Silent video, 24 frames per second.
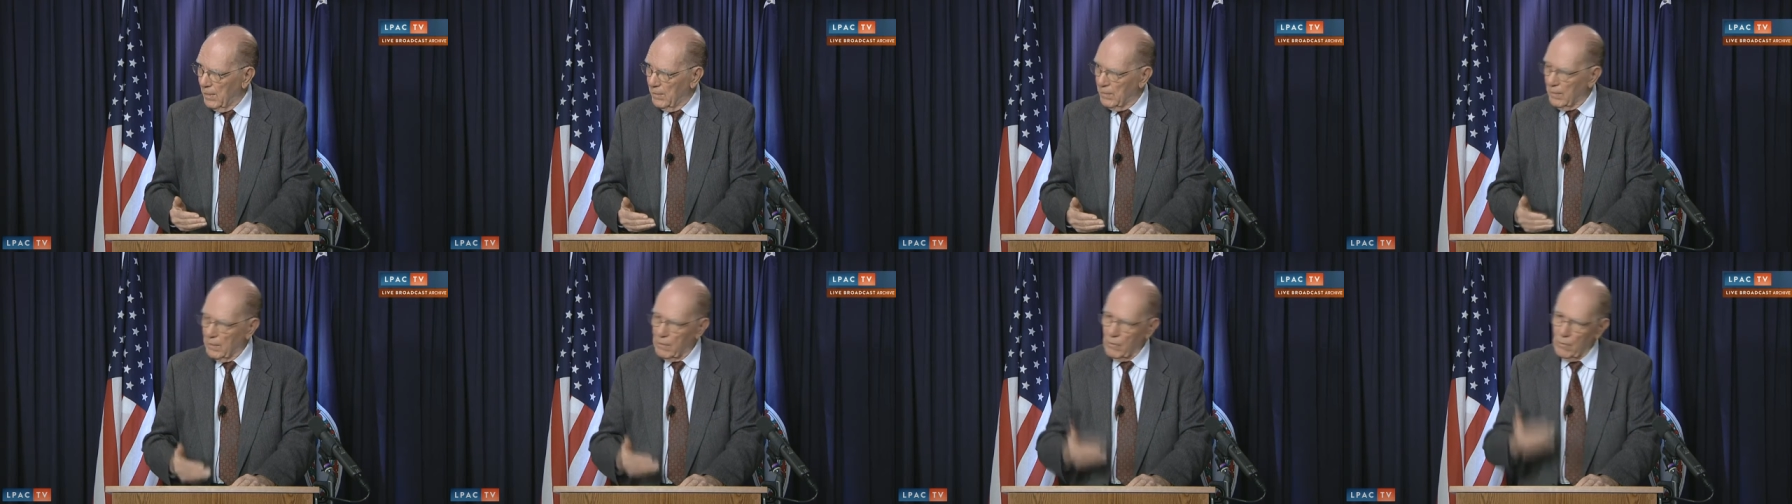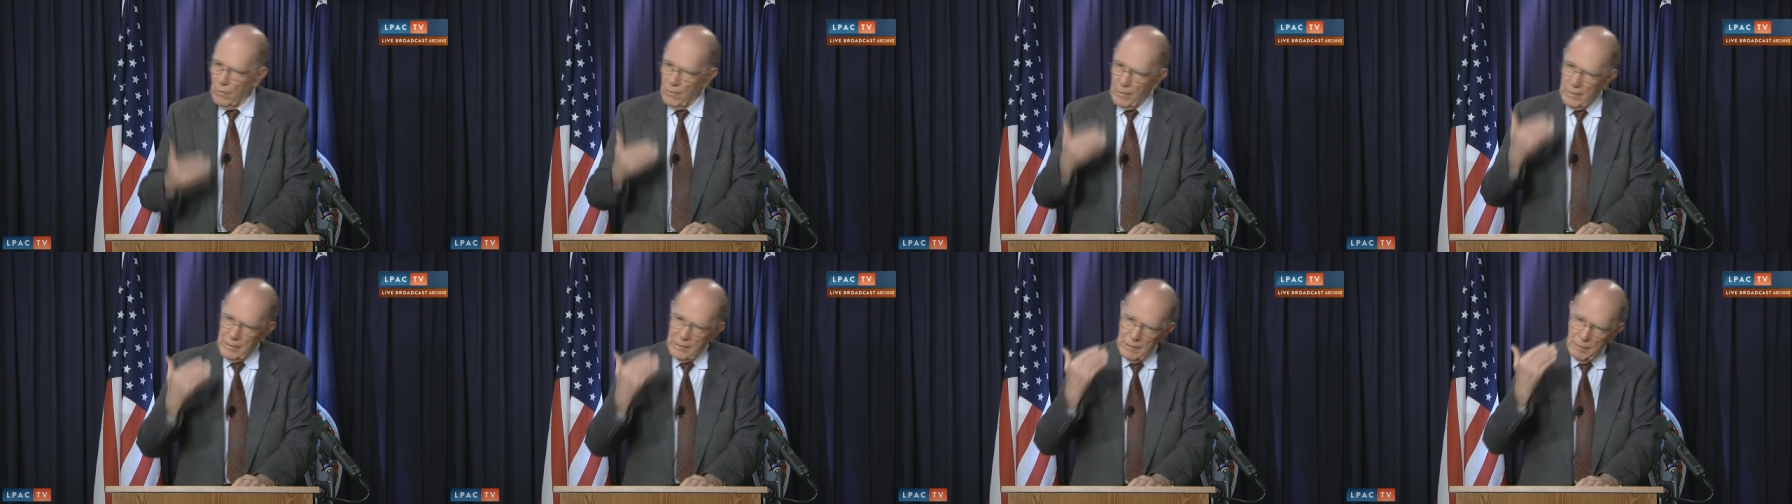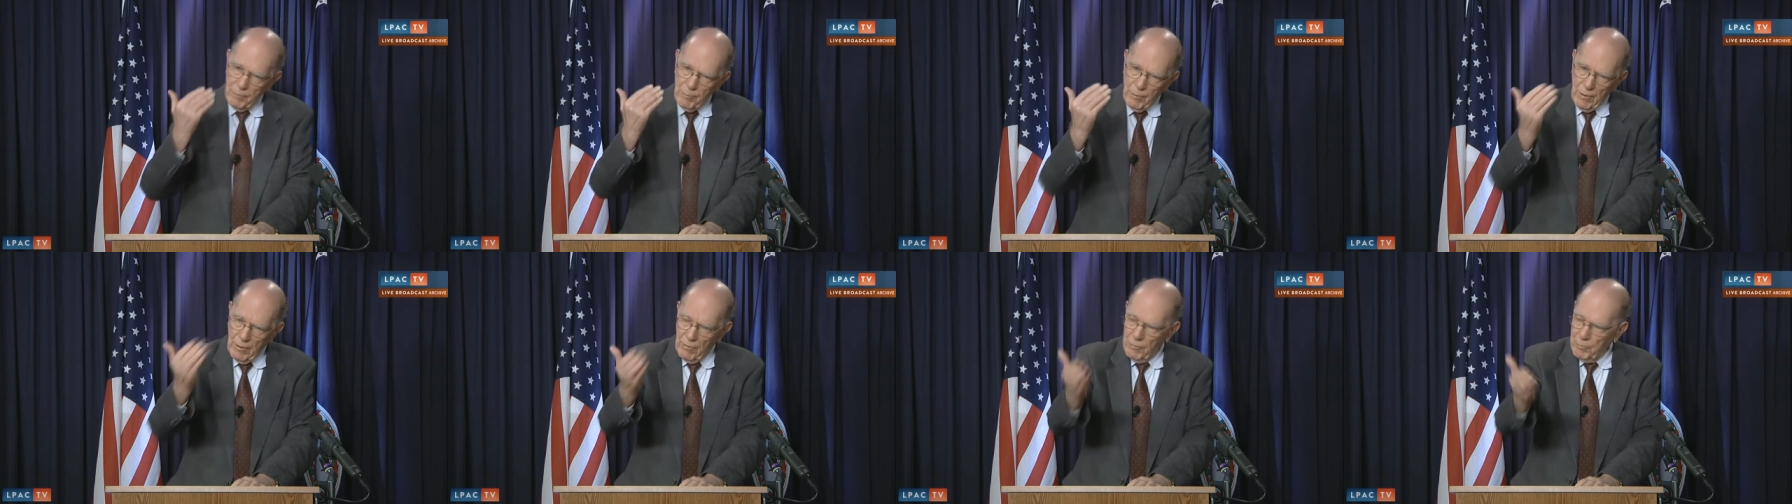Then you look at the
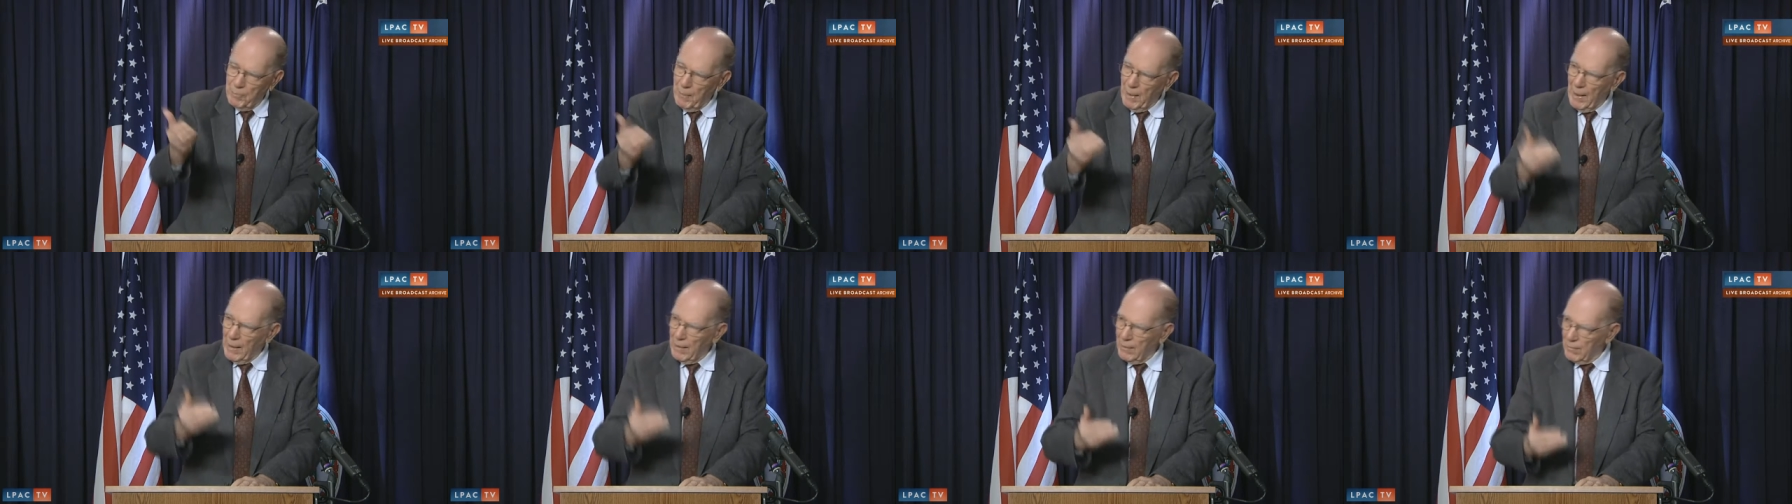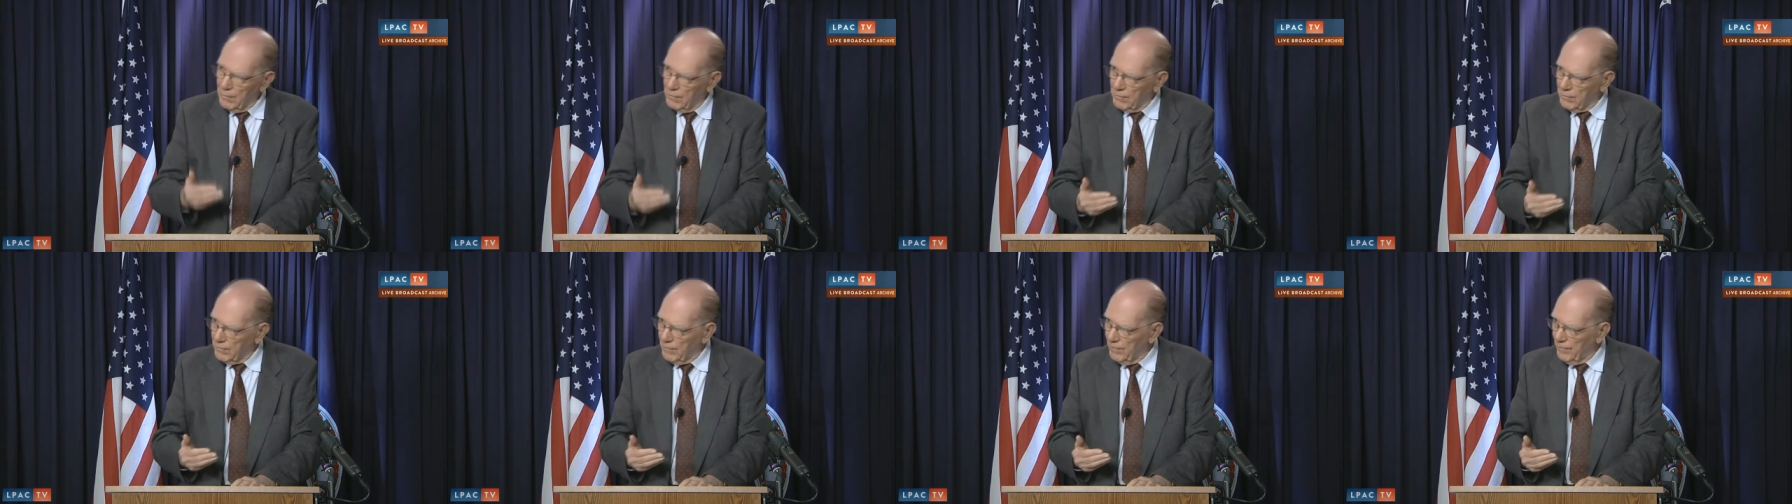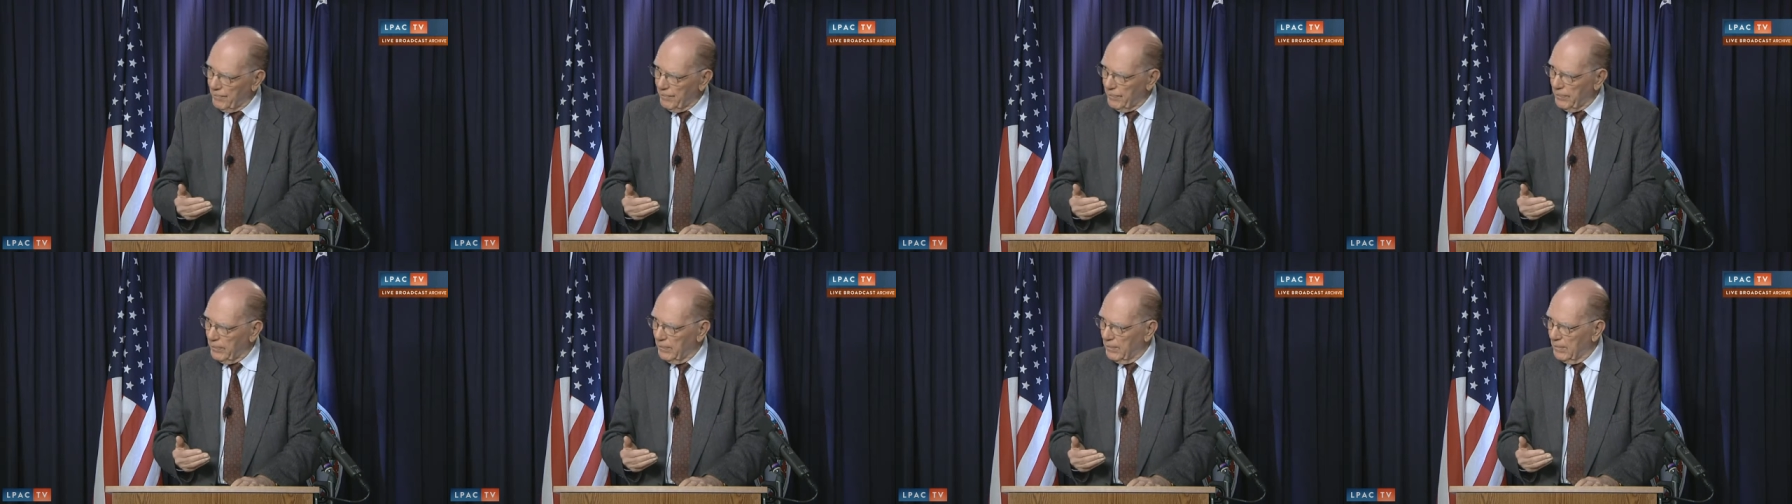British bankers
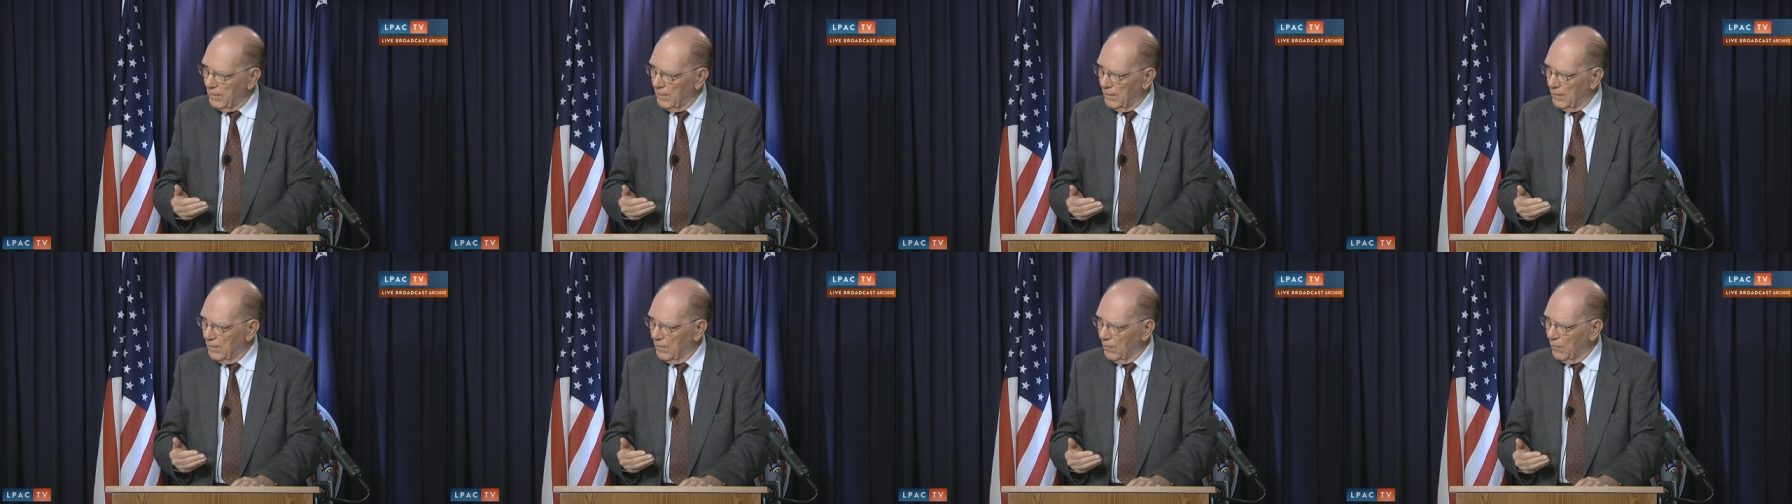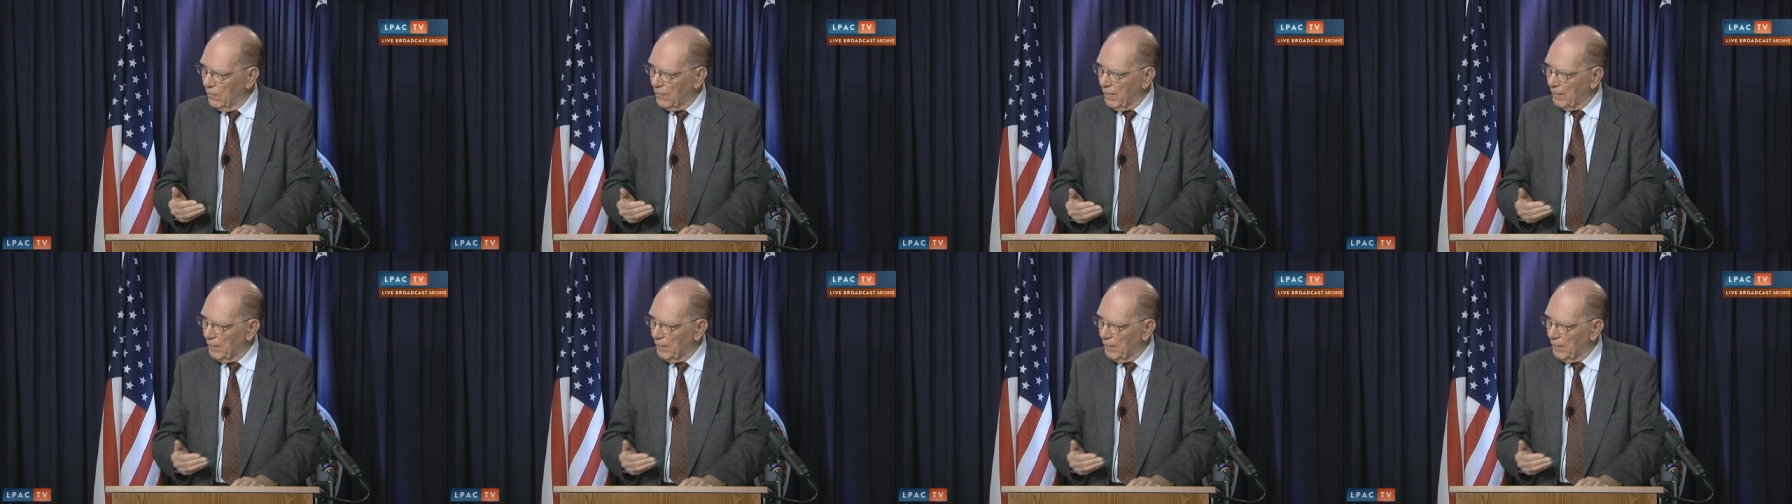who